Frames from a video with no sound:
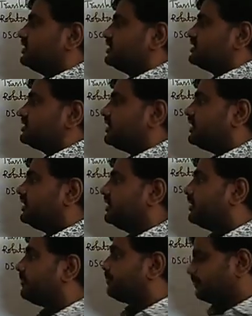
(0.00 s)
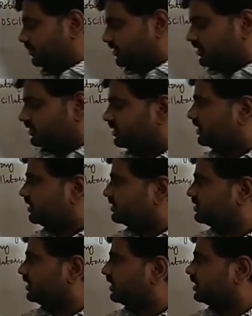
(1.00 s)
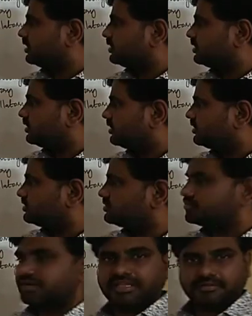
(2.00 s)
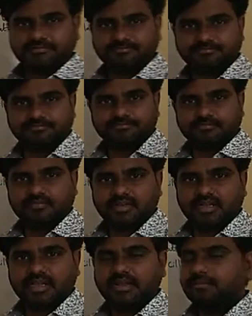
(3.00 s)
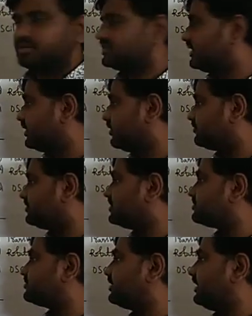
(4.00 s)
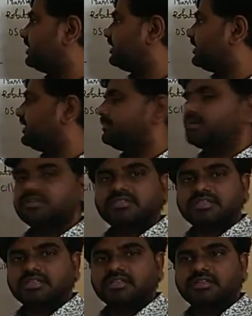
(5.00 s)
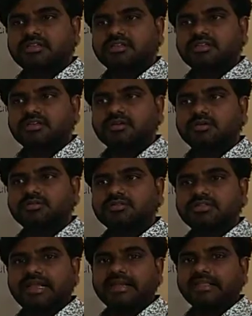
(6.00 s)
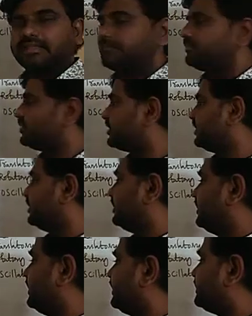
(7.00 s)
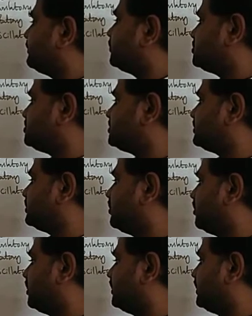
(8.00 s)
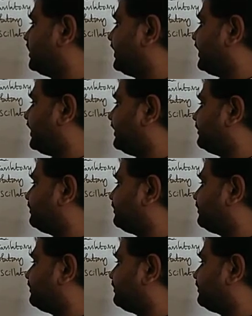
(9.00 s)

See here, there is a tree, and beside of this tree, a person who is standing at a position called A.